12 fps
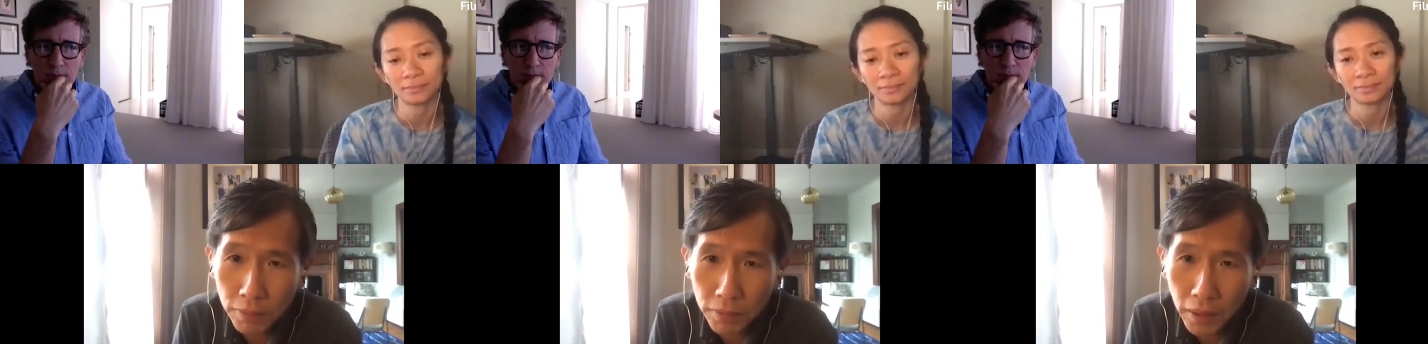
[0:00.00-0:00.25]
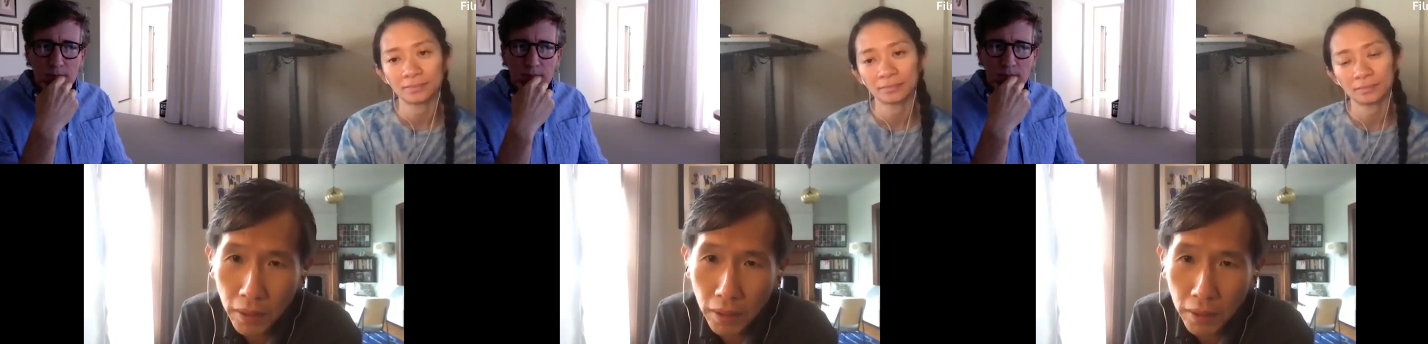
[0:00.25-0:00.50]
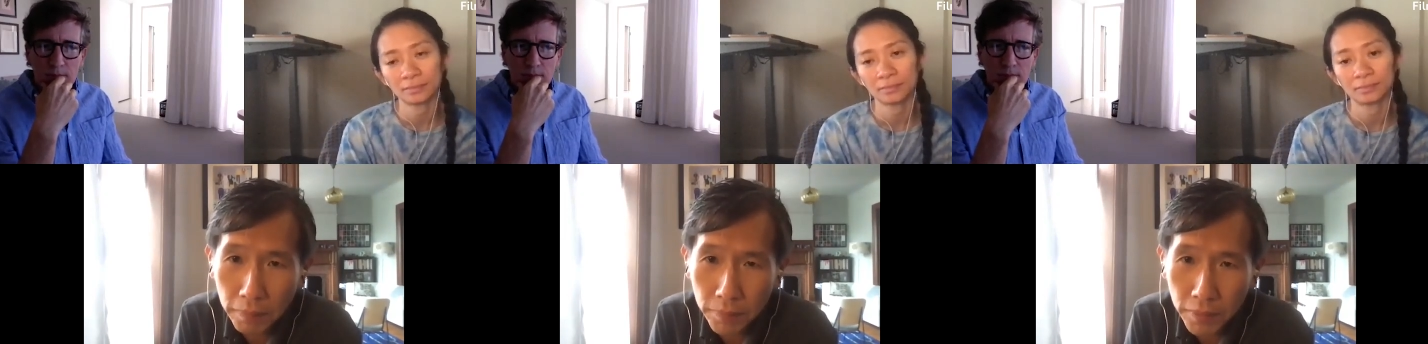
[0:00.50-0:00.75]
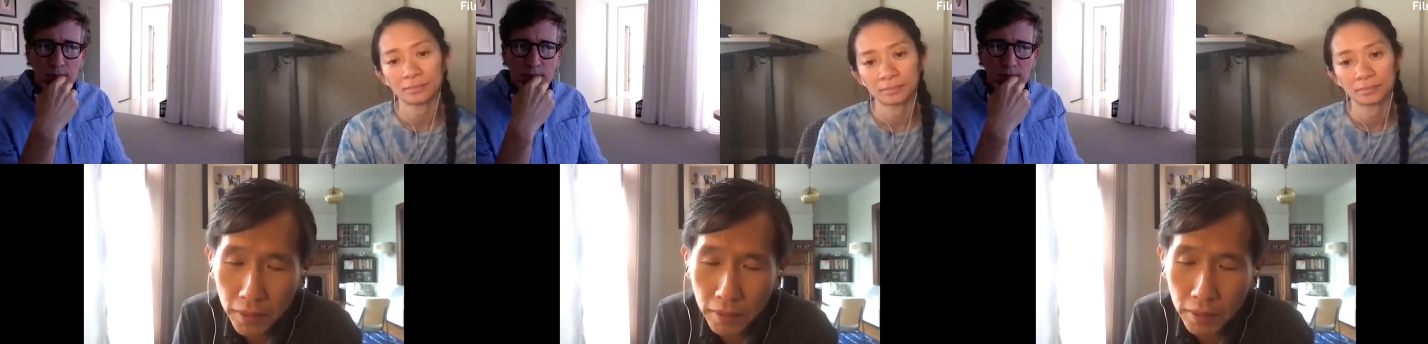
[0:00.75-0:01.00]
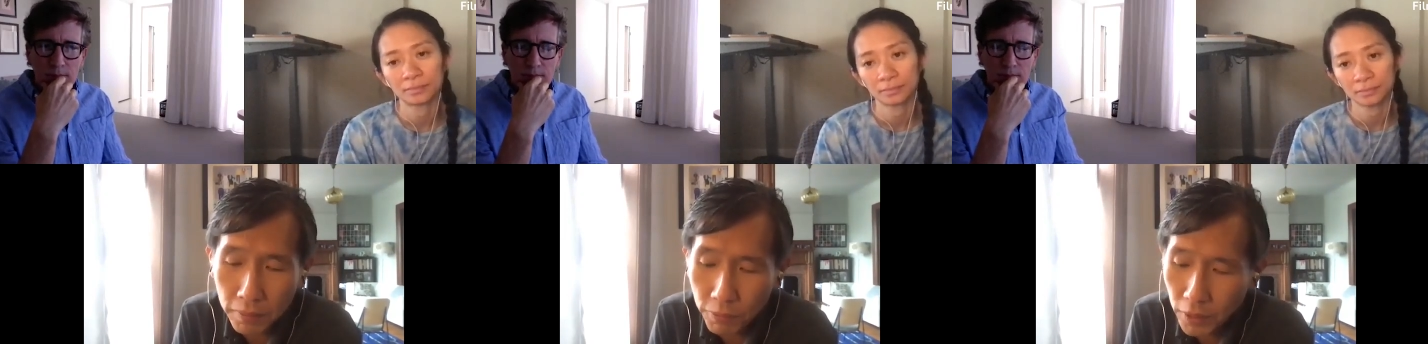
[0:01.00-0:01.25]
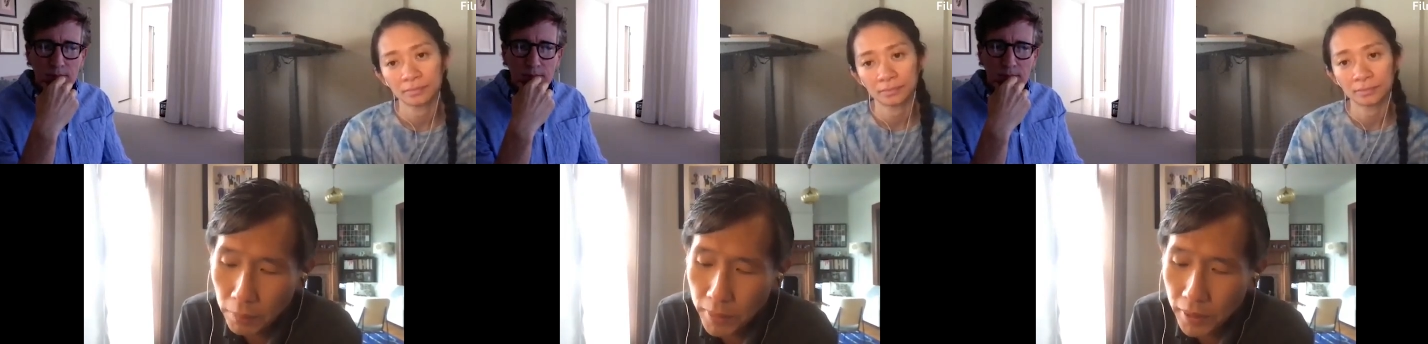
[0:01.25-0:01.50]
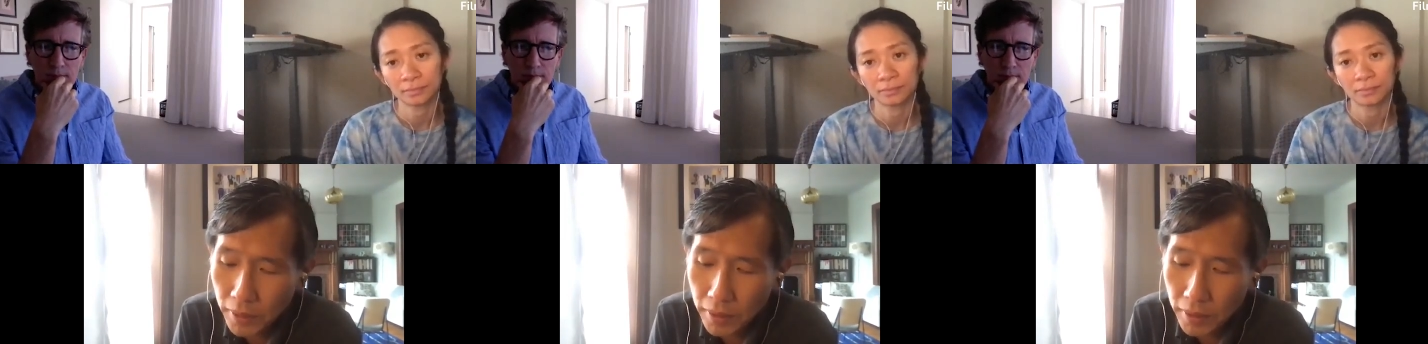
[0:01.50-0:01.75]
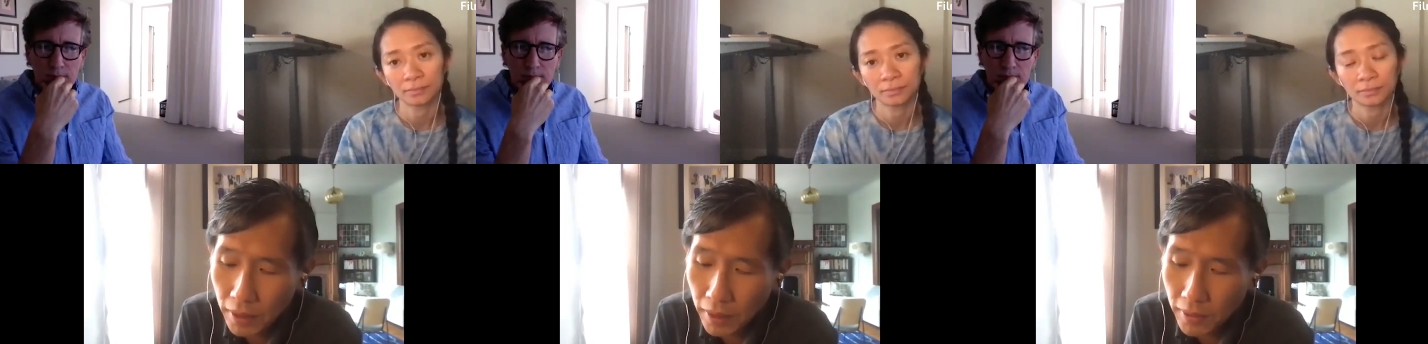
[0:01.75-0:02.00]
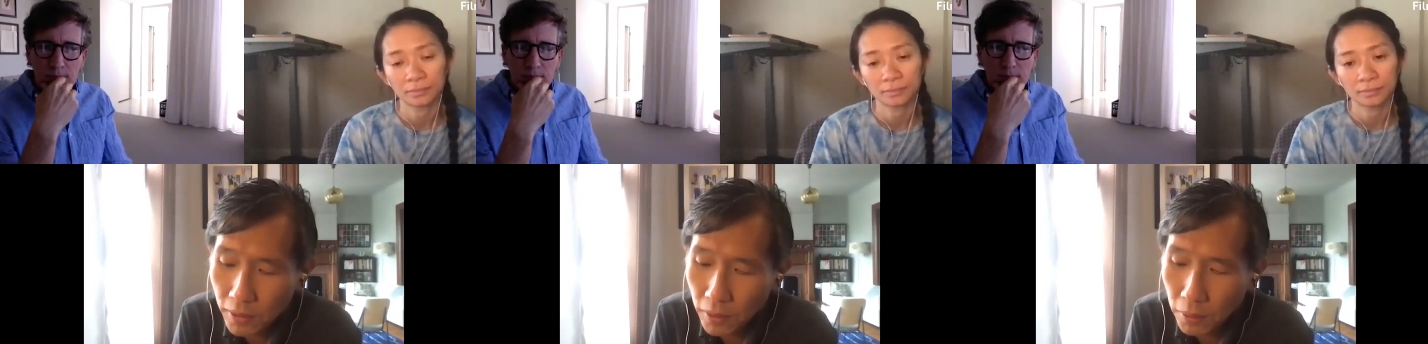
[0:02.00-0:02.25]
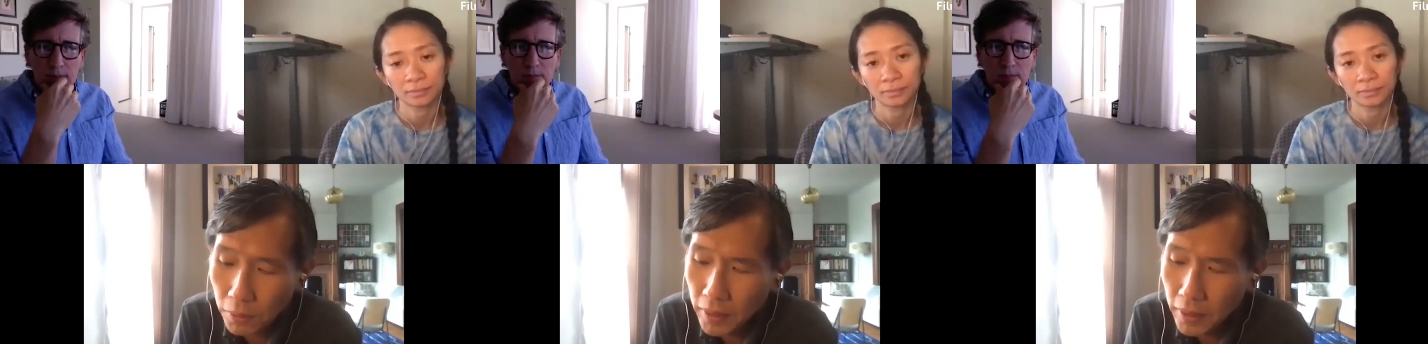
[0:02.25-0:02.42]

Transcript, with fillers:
Speaker 1: uh, films these days. So,